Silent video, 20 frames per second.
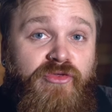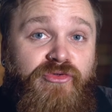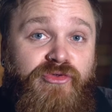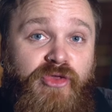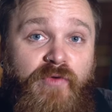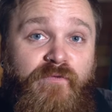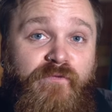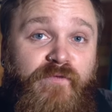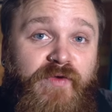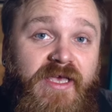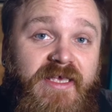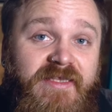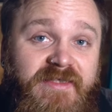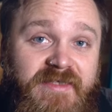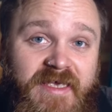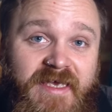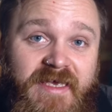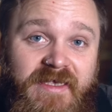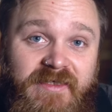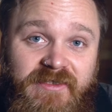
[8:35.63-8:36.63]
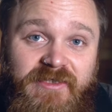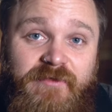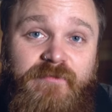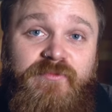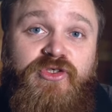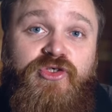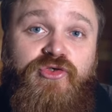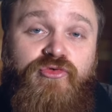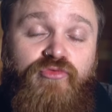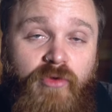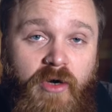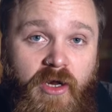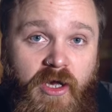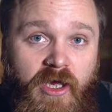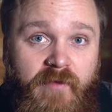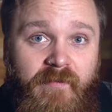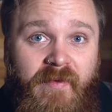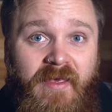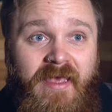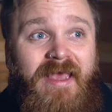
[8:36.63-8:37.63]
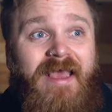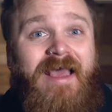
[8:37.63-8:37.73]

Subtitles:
Don't forget to hit subscribe.